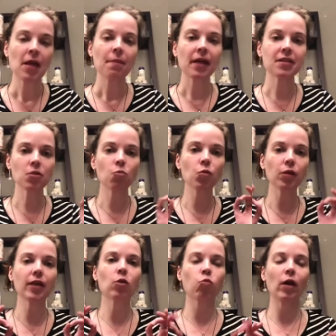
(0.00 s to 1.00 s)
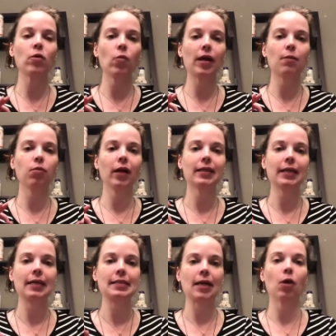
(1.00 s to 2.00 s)
That's a really great way to break
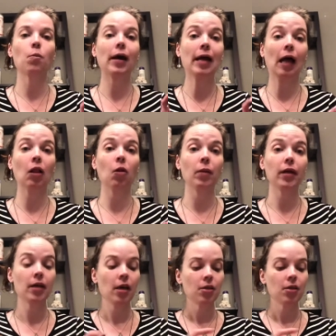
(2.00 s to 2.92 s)
that down by element.